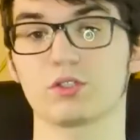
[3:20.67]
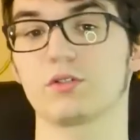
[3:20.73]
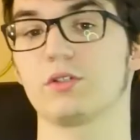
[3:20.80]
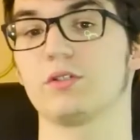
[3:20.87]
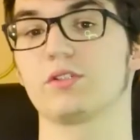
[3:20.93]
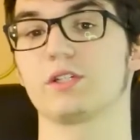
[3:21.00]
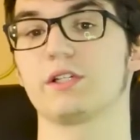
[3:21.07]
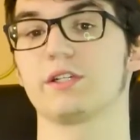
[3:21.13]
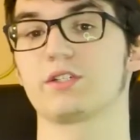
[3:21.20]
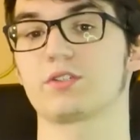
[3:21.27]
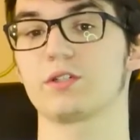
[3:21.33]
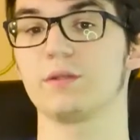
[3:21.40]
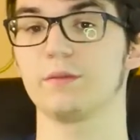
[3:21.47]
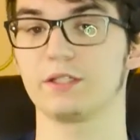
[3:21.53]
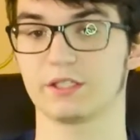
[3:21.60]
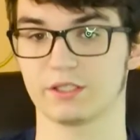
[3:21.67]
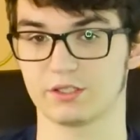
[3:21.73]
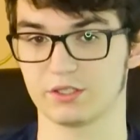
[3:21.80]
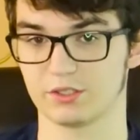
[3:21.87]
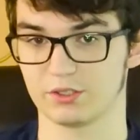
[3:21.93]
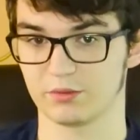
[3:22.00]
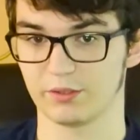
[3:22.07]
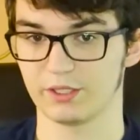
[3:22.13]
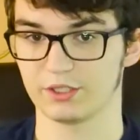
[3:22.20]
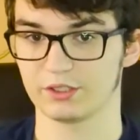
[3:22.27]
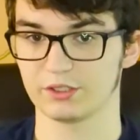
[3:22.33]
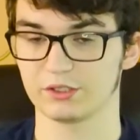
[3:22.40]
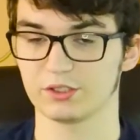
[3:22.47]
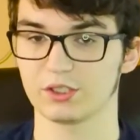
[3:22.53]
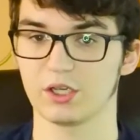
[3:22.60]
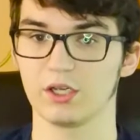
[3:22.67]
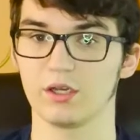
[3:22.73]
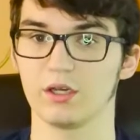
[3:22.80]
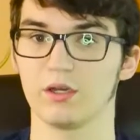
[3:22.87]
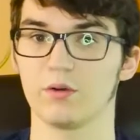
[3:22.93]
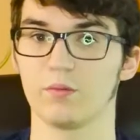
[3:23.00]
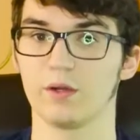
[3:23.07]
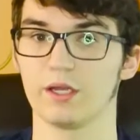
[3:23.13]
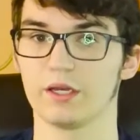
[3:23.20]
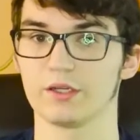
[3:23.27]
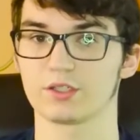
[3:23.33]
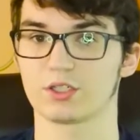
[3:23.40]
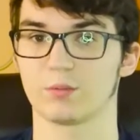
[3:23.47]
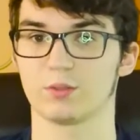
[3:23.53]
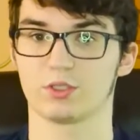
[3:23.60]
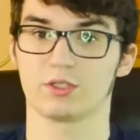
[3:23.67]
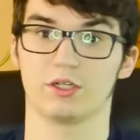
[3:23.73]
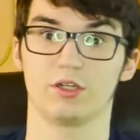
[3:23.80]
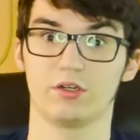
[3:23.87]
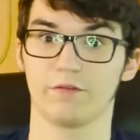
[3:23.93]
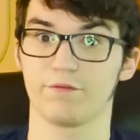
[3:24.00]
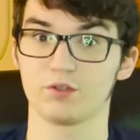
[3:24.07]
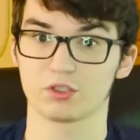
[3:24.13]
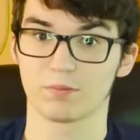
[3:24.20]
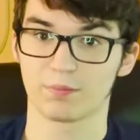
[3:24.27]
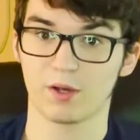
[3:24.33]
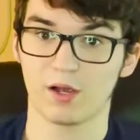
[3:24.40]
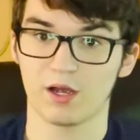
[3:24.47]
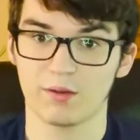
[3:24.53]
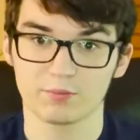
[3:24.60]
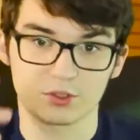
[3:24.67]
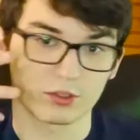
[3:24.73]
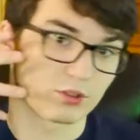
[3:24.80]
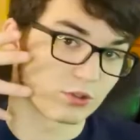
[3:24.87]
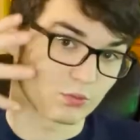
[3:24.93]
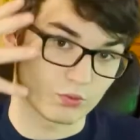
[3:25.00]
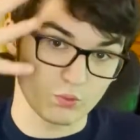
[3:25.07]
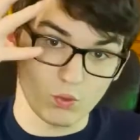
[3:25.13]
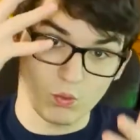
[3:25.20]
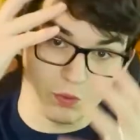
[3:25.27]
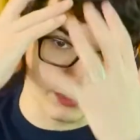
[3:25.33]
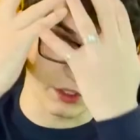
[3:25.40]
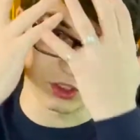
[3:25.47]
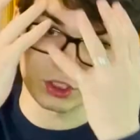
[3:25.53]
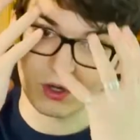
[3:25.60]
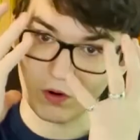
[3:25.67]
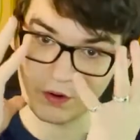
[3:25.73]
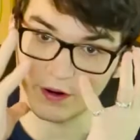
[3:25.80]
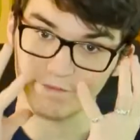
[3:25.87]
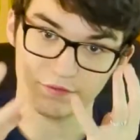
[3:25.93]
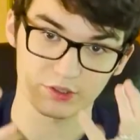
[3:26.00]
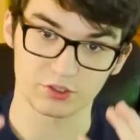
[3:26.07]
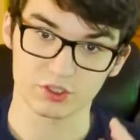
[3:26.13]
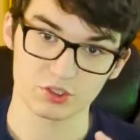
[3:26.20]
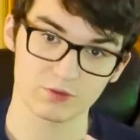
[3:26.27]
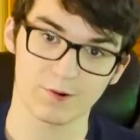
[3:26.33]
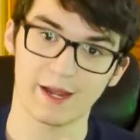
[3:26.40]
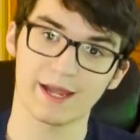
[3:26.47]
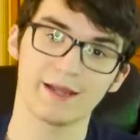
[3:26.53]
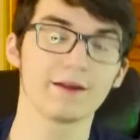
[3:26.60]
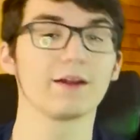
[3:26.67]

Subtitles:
used in extremely tense situations when someone's trying to defuse a bomb, so you're really showing off their sweat.